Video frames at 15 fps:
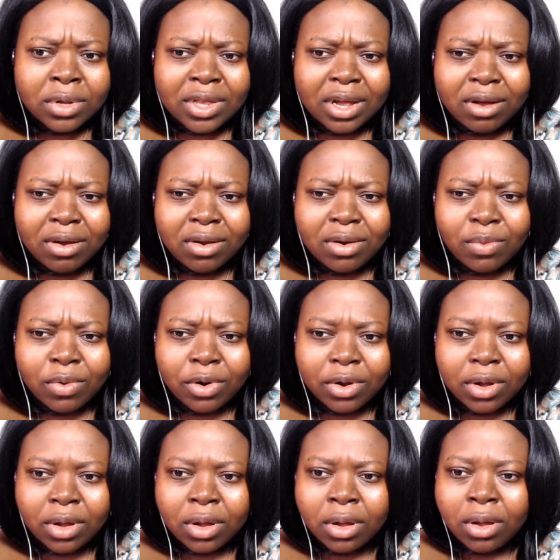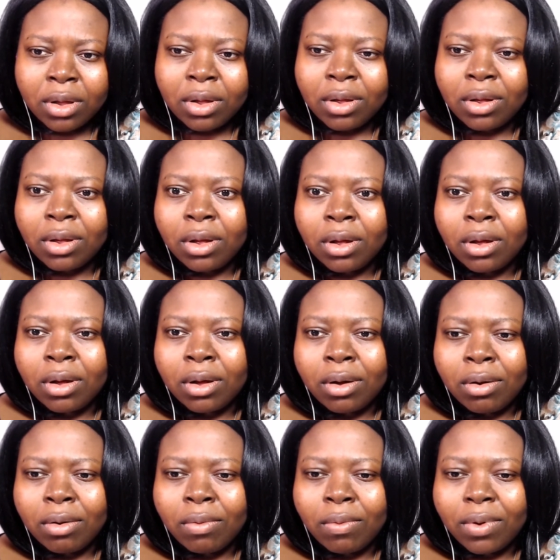Is that gonna work?
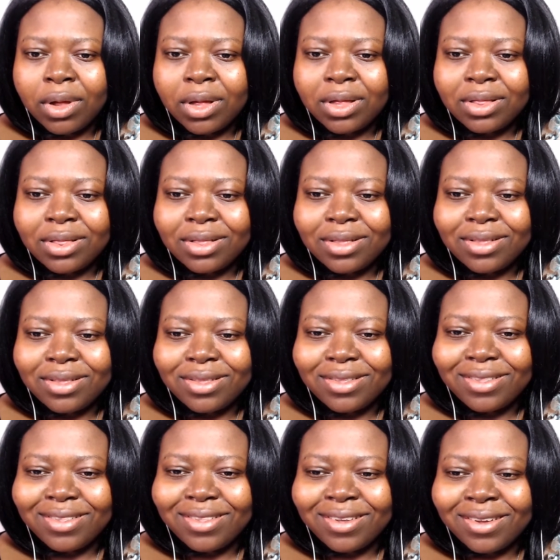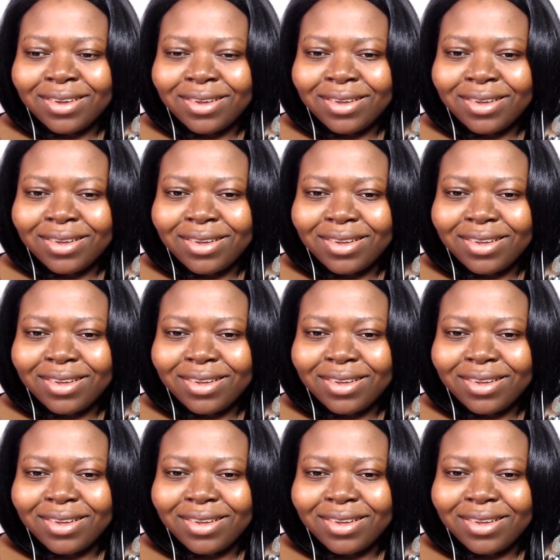What the?